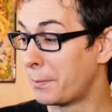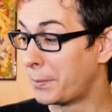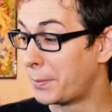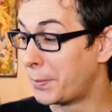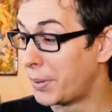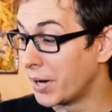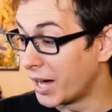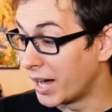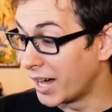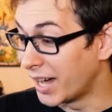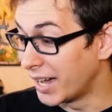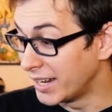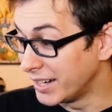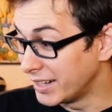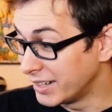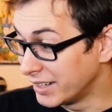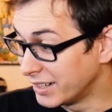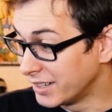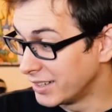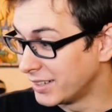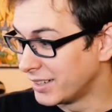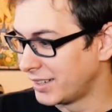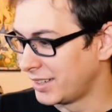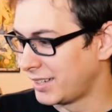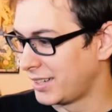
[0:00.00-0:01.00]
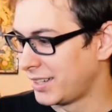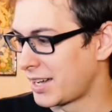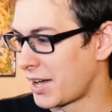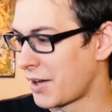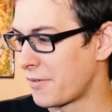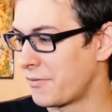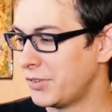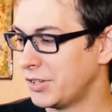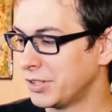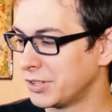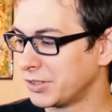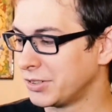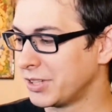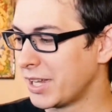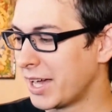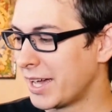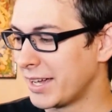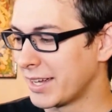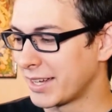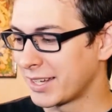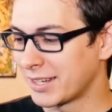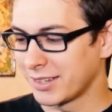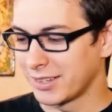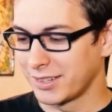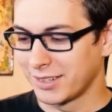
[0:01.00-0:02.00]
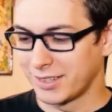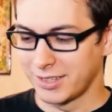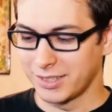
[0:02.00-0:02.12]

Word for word: But I feel like